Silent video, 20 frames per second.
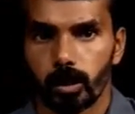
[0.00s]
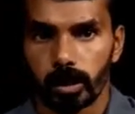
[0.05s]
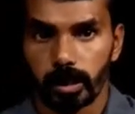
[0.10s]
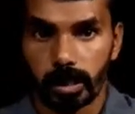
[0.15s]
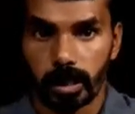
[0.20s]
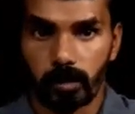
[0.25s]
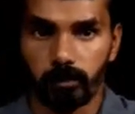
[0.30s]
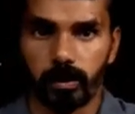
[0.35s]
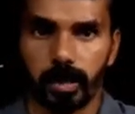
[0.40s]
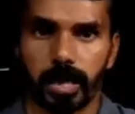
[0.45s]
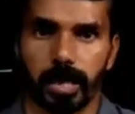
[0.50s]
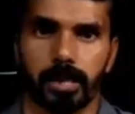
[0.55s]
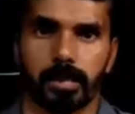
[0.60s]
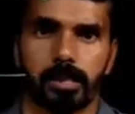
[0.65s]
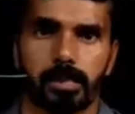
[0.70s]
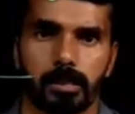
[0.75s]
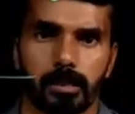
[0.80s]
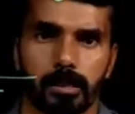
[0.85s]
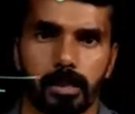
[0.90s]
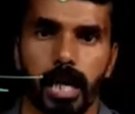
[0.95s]

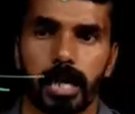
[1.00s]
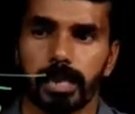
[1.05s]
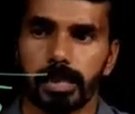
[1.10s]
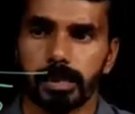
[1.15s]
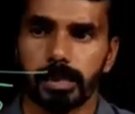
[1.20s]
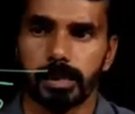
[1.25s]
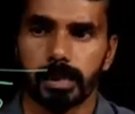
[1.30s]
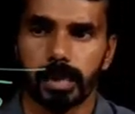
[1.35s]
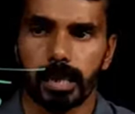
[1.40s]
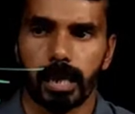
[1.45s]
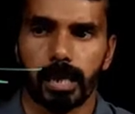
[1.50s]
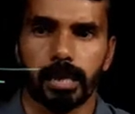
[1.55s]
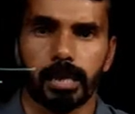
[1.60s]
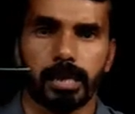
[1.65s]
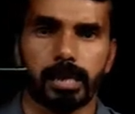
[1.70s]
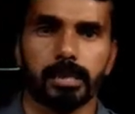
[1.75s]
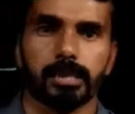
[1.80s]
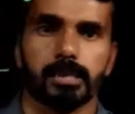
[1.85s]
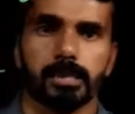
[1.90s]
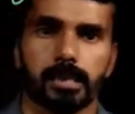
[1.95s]
dividend, that is here
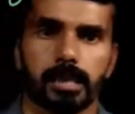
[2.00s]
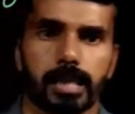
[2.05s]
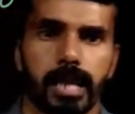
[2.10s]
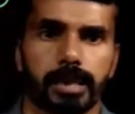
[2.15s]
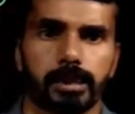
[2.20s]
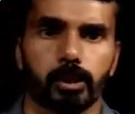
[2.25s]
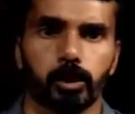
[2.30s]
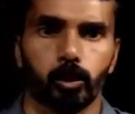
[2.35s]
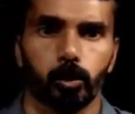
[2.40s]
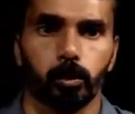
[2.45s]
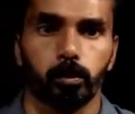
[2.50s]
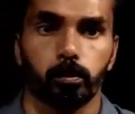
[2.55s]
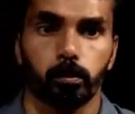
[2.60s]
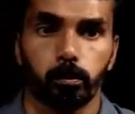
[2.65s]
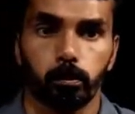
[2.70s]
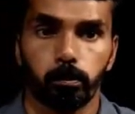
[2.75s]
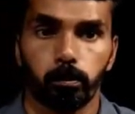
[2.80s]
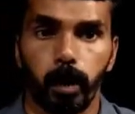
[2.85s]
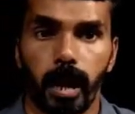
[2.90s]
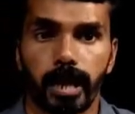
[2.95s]
it is 3x cube,
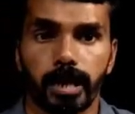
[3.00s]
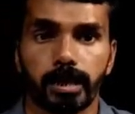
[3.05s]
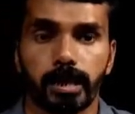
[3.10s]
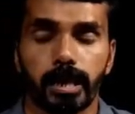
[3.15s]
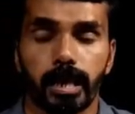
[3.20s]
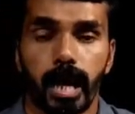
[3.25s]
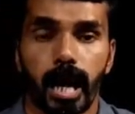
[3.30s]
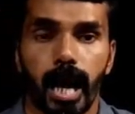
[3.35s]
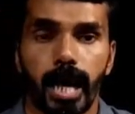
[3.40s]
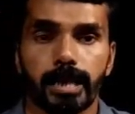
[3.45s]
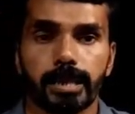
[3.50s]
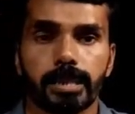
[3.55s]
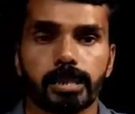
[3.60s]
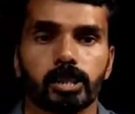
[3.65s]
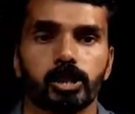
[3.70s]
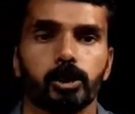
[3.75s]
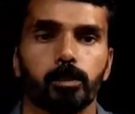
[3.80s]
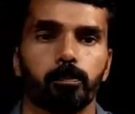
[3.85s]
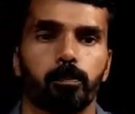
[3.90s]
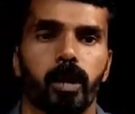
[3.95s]
by the
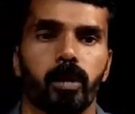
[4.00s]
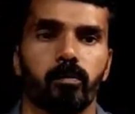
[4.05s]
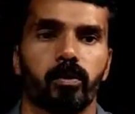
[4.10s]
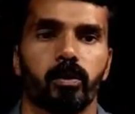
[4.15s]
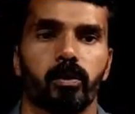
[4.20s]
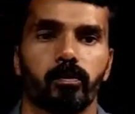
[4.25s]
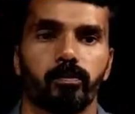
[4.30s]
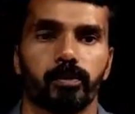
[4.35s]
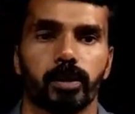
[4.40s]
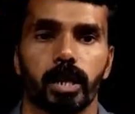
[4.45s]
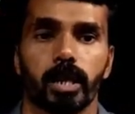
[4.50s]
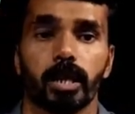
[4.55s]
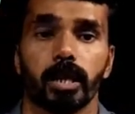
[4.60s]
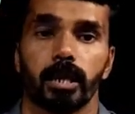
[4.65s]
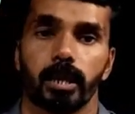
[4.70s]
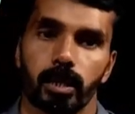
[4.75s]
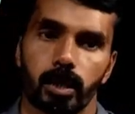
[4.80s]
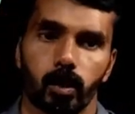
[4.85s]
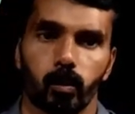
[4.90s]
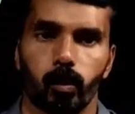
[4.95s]
highest power of the
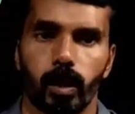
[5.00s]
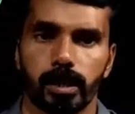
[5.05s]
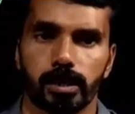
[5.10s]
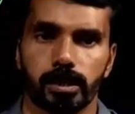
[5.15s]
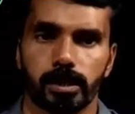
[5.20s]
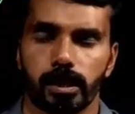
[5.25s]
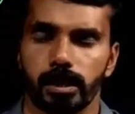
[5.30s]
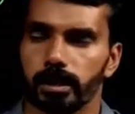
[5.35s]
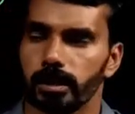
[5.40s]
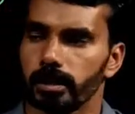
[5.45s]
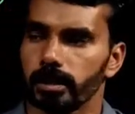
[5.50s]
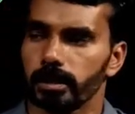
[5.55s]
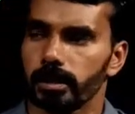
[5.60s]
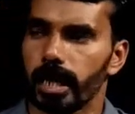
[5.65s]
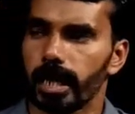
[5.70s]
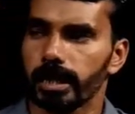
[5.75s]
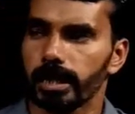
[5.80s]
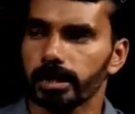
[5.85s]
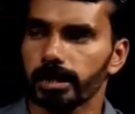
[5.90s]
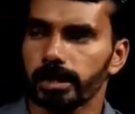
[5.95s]
divisor,
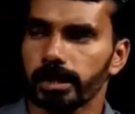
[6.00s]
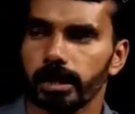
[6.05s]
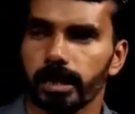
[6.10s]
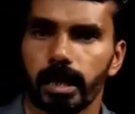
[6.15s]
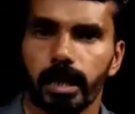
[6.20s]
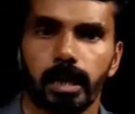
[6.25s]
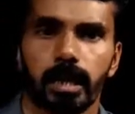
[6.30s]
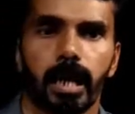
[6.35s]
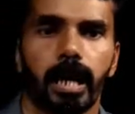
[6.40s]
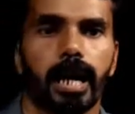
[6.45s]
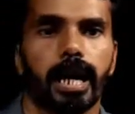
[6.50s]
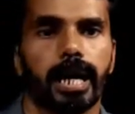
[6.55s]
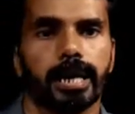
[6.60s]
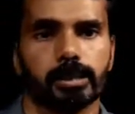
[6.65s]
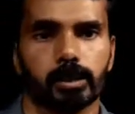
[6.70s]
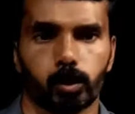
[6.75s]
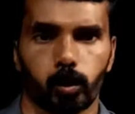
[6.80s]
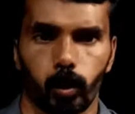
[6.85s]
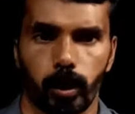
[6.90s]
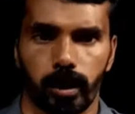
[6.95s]
that is here
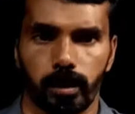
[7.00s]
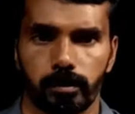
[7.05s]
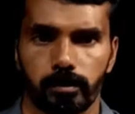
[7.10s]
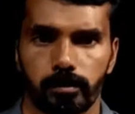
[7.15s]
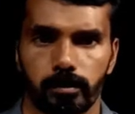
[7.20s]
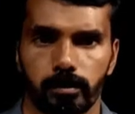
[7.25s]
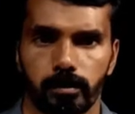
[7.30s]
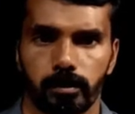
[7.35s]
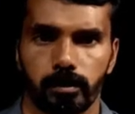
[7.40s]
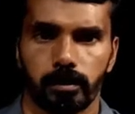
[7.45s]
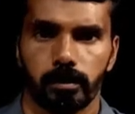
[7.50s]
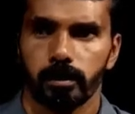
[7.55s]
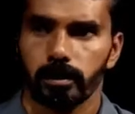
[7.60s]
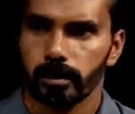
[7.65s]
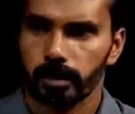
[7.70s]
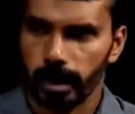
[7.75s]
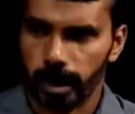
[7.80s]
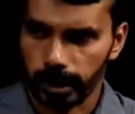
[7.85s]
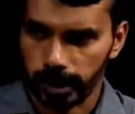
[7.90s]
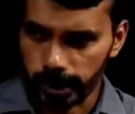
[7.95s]
x square.
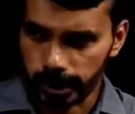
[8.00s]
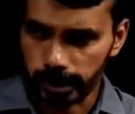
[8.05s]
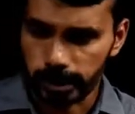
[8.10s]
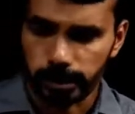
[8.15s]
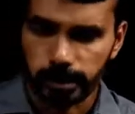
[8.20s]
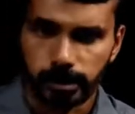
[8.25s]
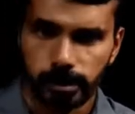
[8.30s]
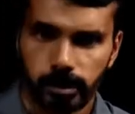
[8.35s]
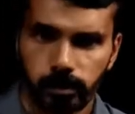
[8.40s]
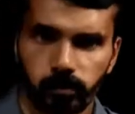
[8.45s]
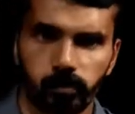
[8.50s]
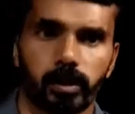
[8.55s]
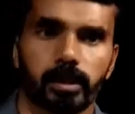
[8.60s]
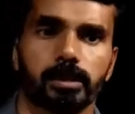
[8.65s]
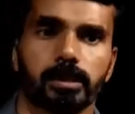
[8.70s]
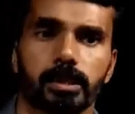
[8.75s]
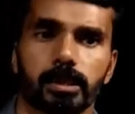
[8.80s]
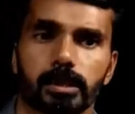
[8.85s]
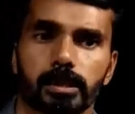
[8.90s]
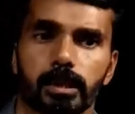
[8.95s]
That is
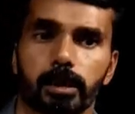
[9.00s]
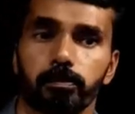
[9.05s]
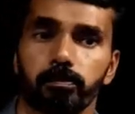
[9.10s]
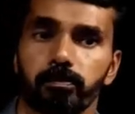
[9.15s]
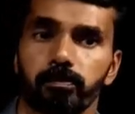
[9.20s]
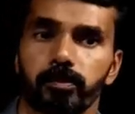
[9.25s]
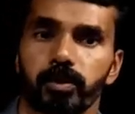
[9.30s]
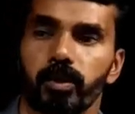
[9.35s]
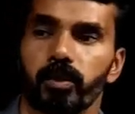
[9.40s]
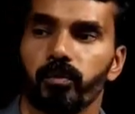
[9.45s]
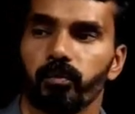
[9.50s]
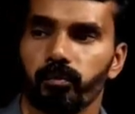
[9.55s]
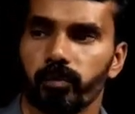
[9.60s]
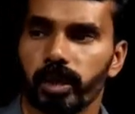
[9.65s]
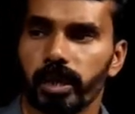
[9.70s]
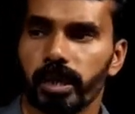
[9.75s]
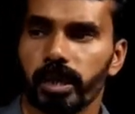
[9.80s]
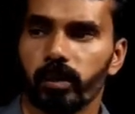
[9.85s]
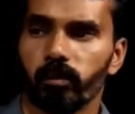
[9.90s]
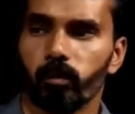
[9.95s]
first step,
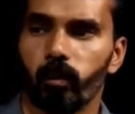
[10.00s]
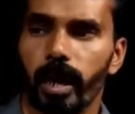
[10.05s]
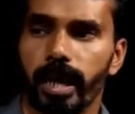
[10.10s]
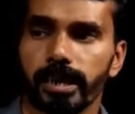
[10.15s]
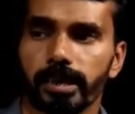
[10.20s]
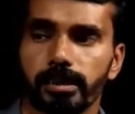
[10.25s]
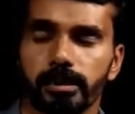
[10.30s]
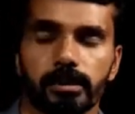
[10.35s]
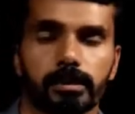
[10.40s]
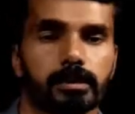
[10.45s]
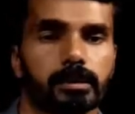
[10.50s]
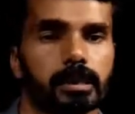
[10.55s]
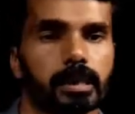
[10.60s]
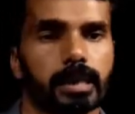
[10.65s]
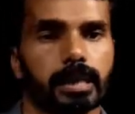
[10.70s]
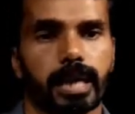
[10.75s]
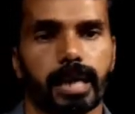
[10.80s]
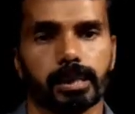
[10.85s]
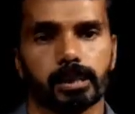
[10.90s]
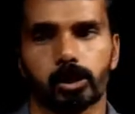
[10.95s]
we divide
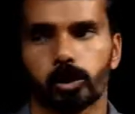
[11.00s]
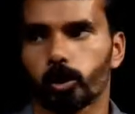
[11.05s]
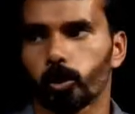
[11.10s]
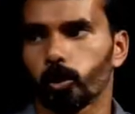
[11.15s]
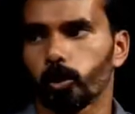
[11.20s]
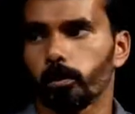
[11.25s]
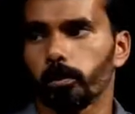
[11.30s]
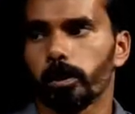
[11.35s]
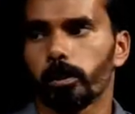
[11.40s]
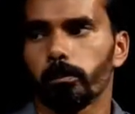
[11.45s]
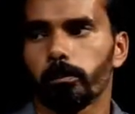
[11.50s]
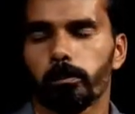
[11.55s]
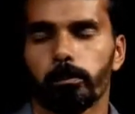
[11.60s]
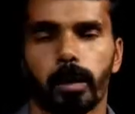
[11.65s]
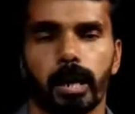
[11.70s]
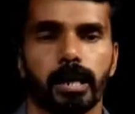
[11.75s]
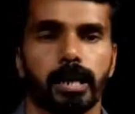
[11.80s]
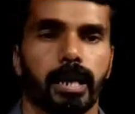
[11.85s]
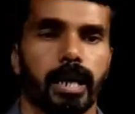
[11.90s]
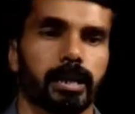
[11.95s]
3x cube
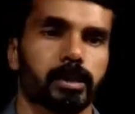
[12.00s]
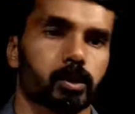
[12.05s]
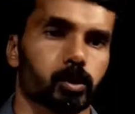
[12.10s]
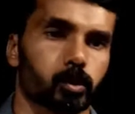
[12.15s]
by x